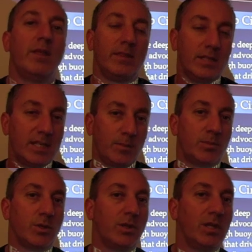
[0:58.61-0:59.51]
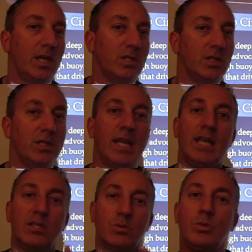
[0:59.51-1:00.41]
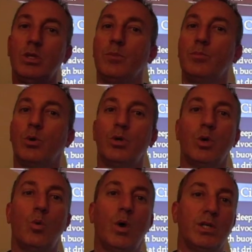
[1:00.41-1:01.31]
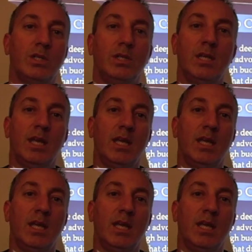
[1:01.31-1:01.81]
the deep circulation is a really important question